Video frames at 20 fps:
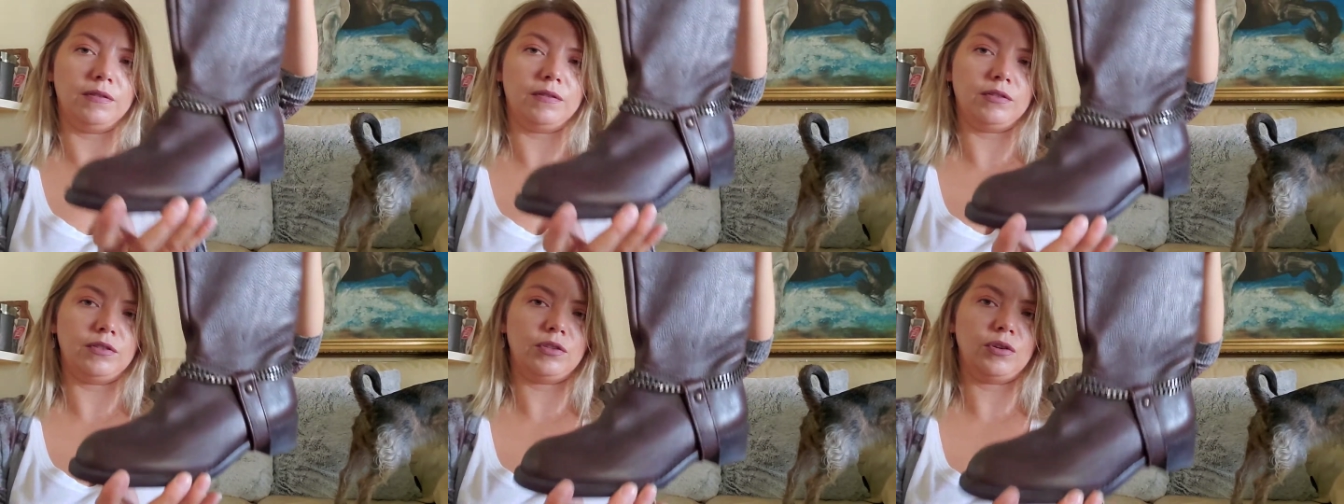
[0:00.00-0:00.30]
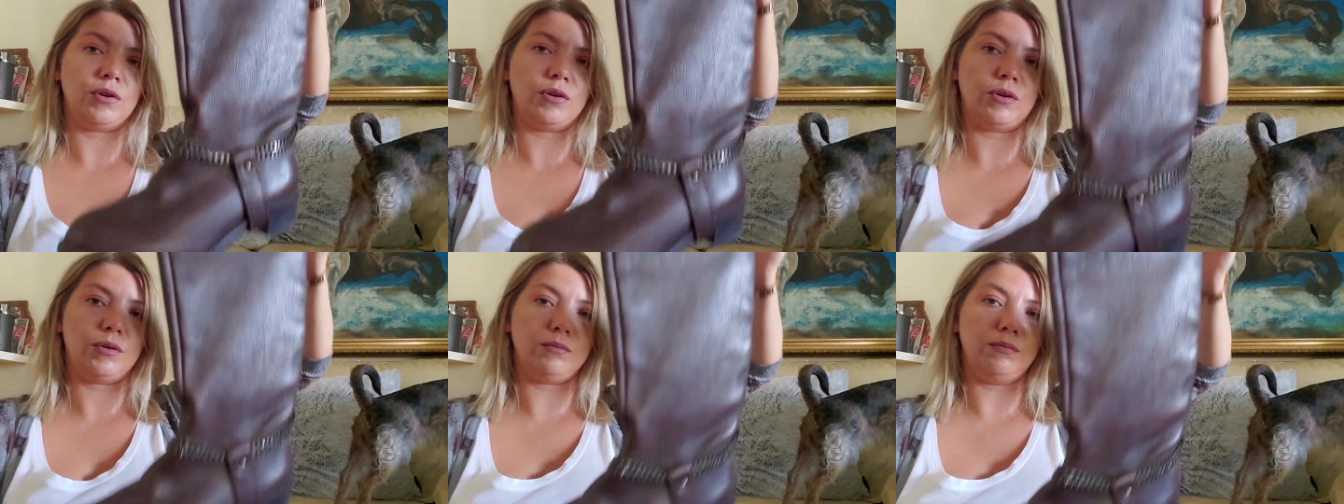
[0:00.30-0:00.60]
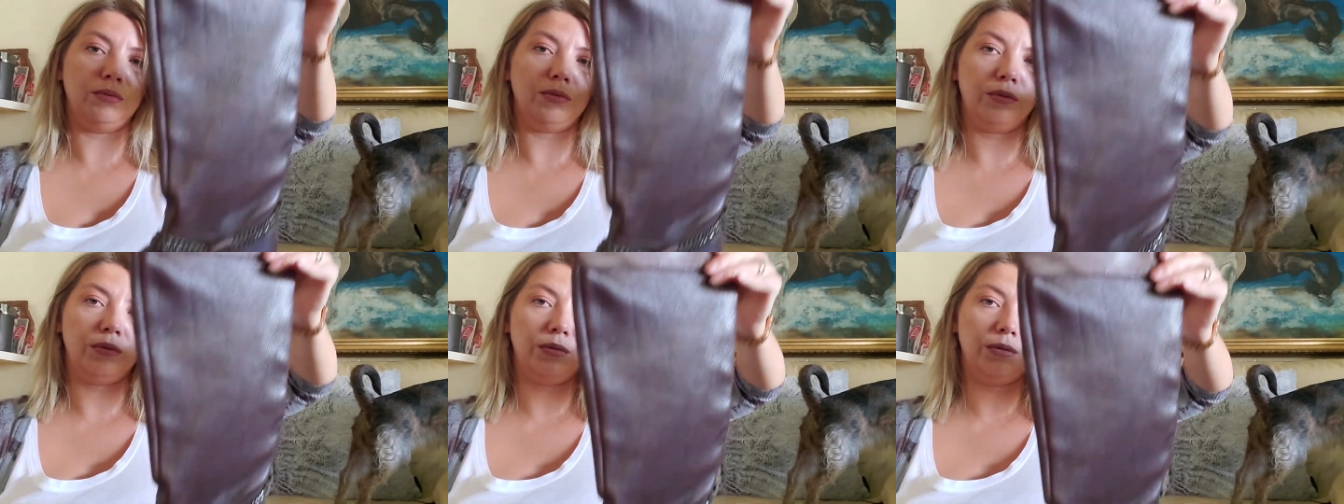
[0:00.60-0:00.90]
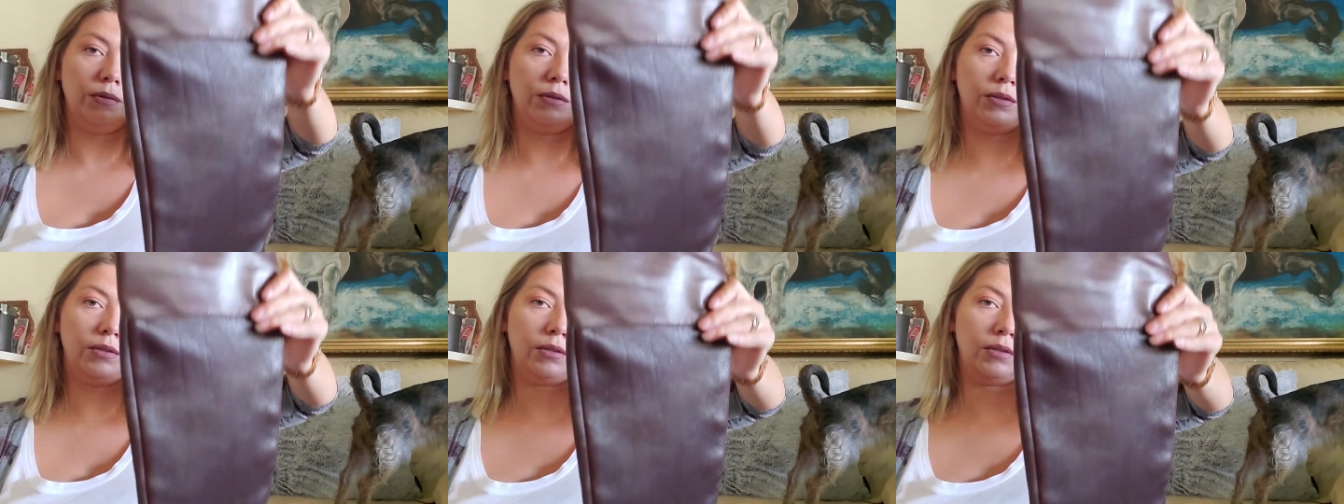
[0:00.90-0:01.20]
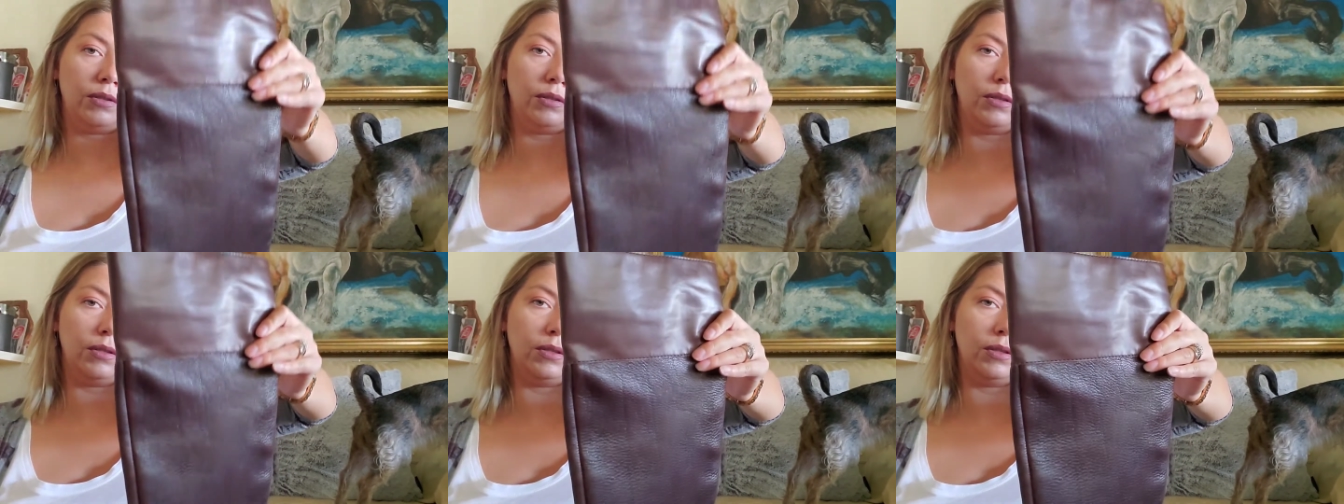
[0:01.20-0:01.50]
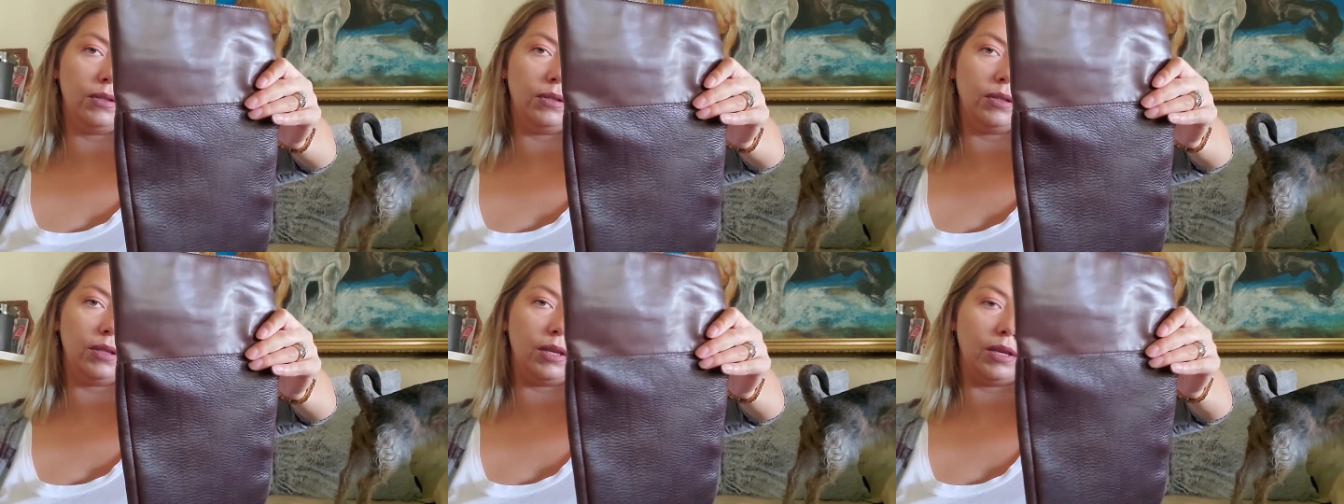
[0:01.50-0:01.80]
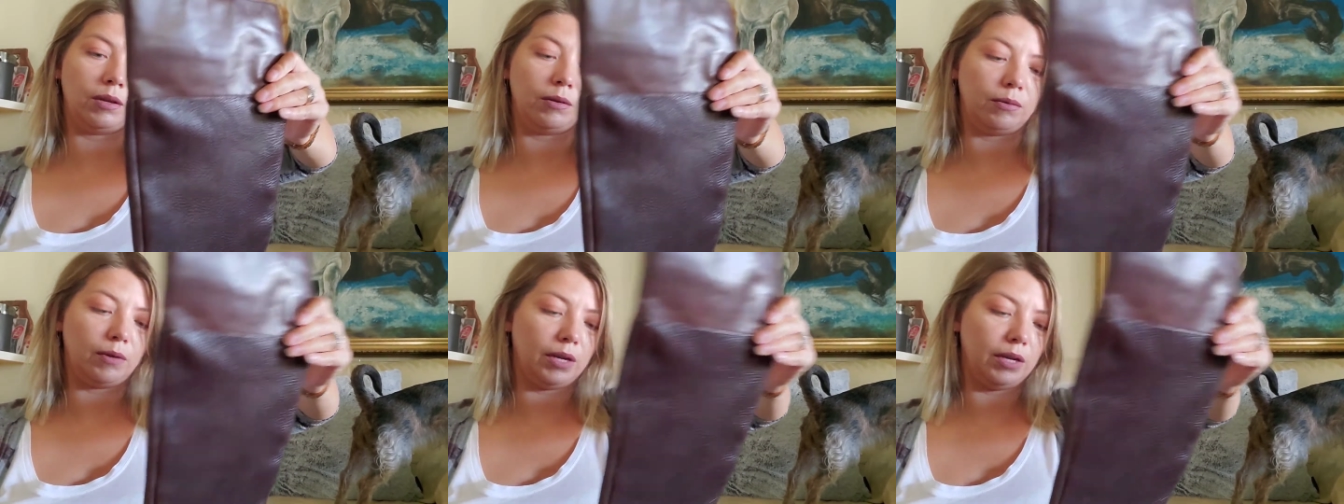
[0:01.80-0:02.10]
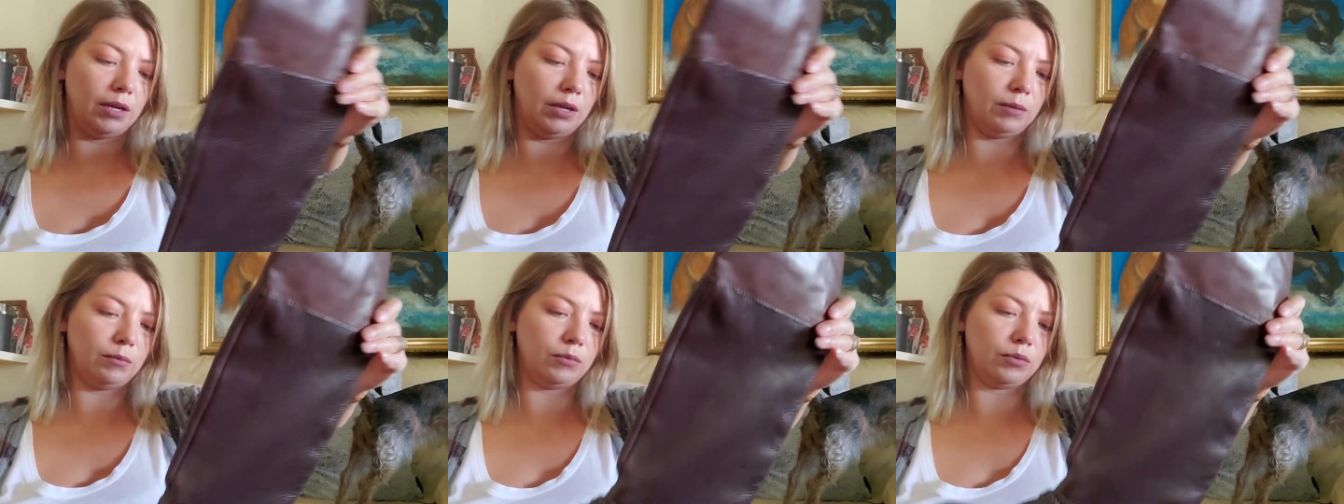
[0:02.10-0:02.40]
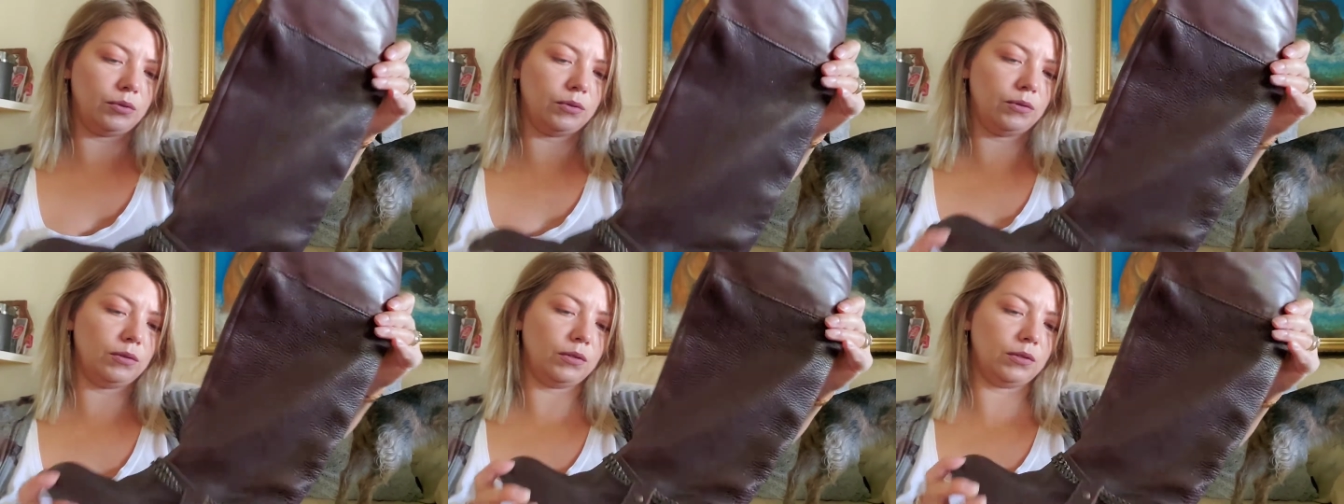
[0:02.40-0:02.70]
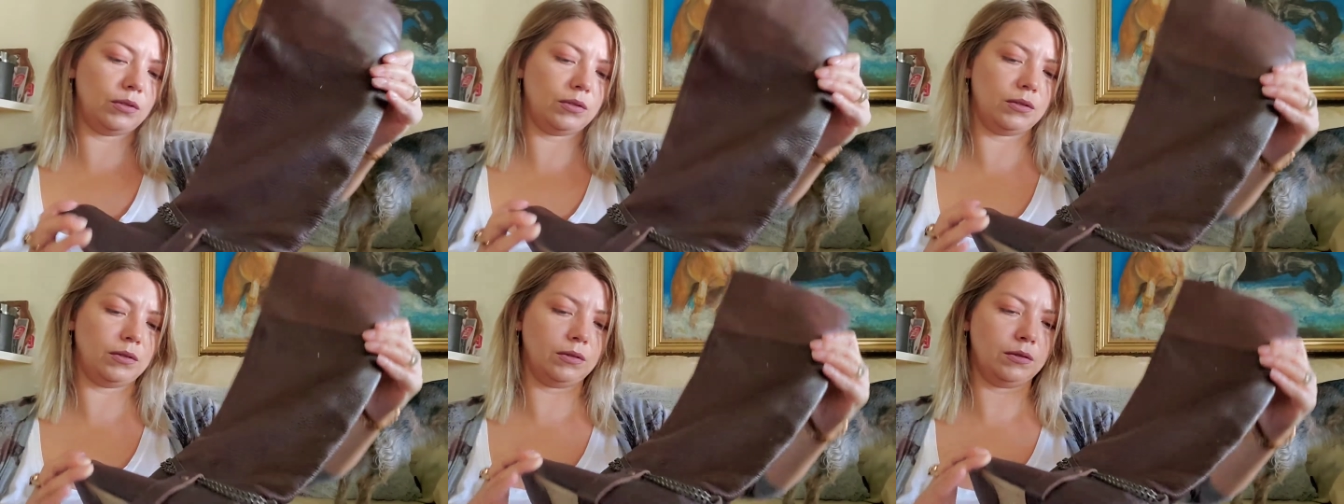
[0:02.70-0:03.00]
tall boots, like riding boots.